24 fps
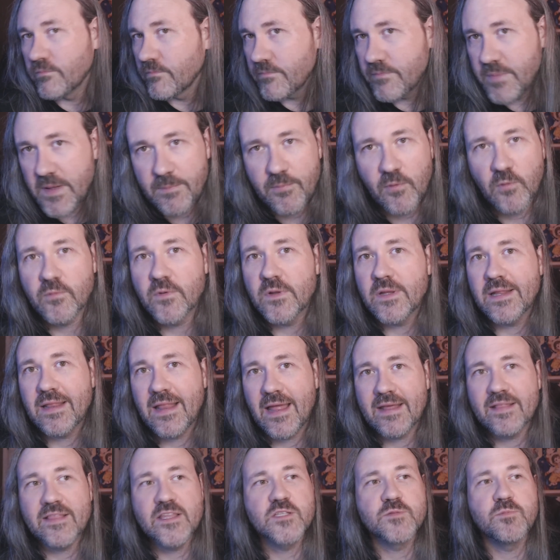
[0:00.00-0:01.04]
people really
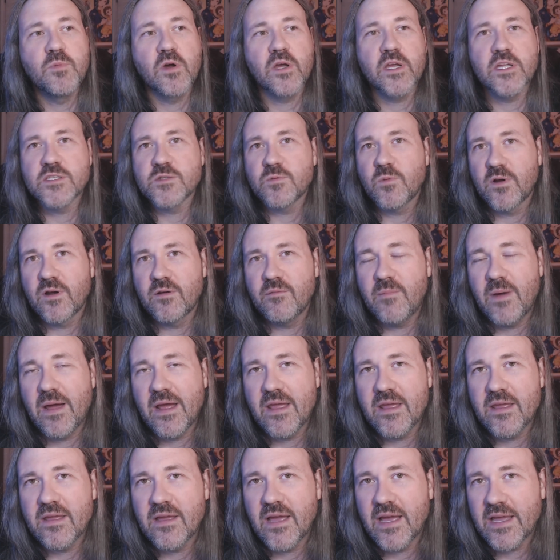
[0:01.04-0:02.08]
like this book. It's one of
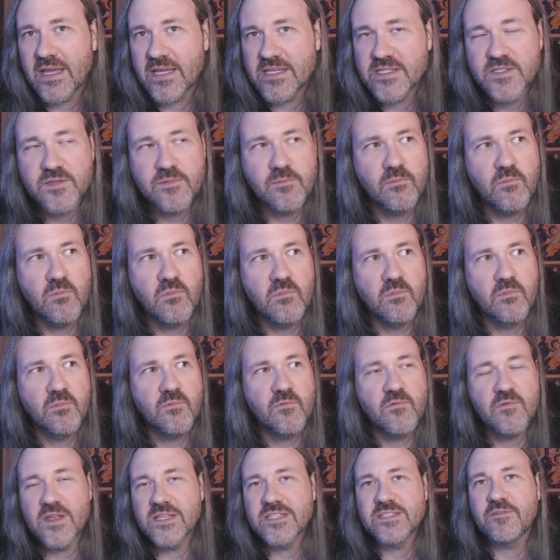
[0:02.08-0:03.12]
my, I guess,
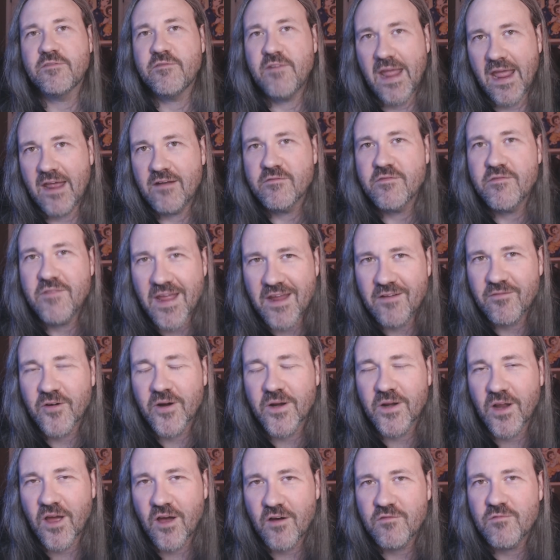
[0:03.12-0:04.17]
it's a fan
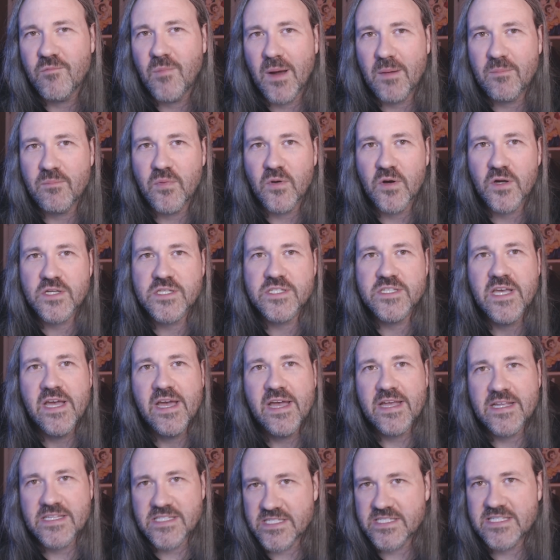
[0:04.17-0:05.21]
favorite of my books.
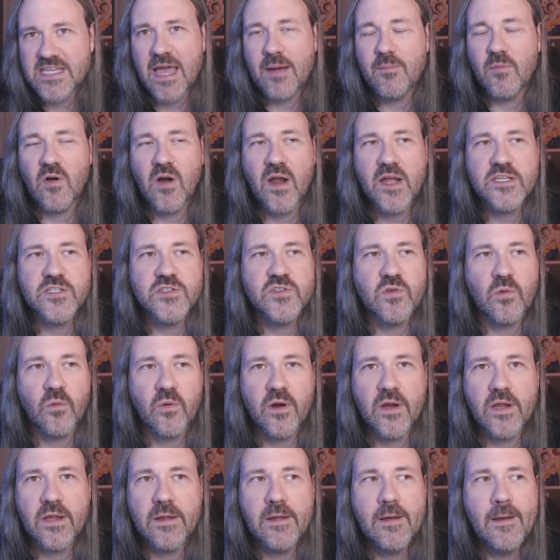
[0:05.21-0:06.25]
It's a samurai
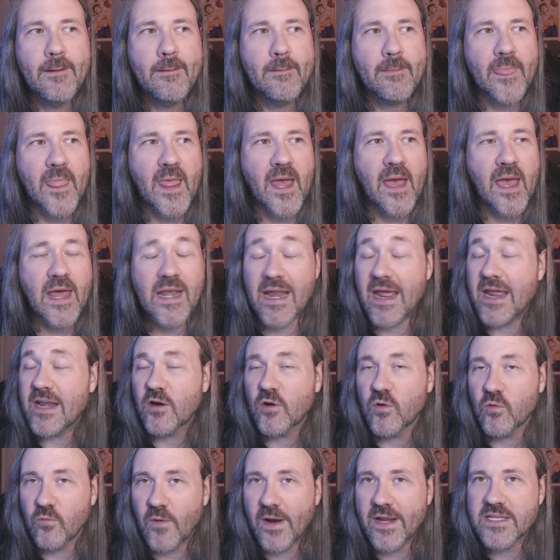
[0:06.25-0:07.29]
story, and I had a
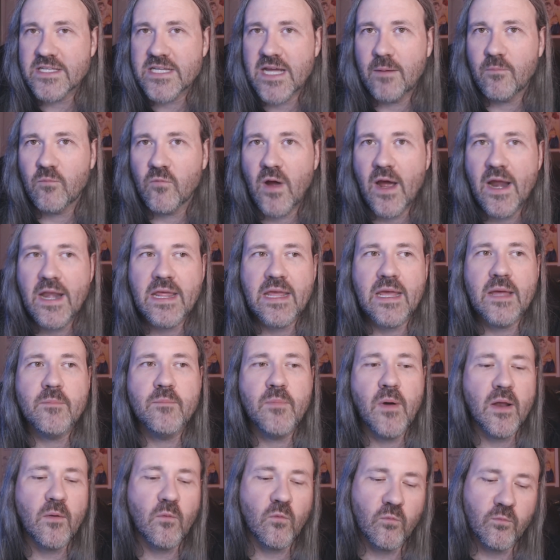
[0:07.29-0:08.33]
great time writing it,
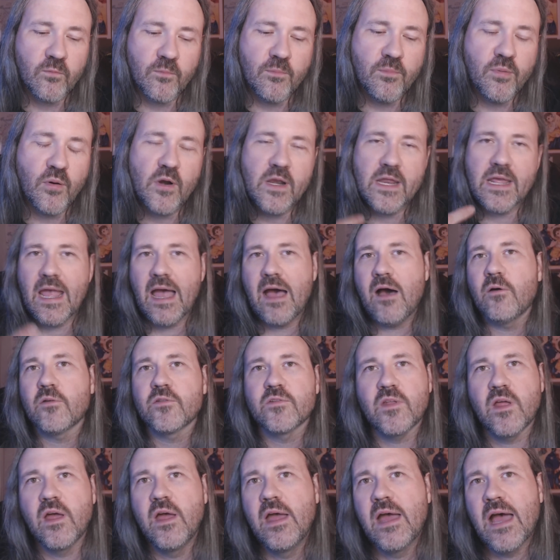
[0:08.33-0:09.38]
but putting
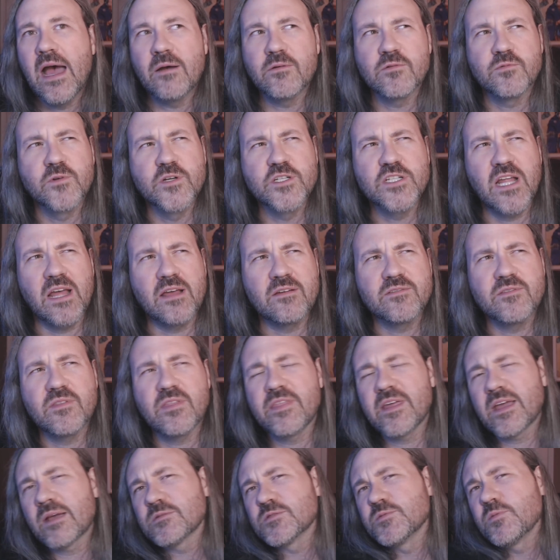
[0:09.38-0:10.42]
out, I originally I
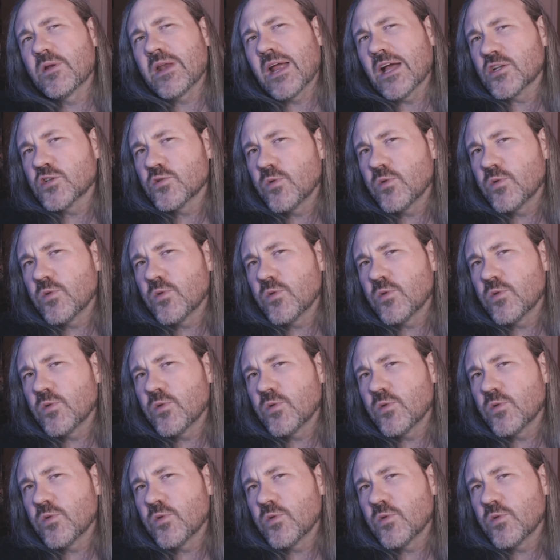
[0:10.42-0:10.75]
think I was putting out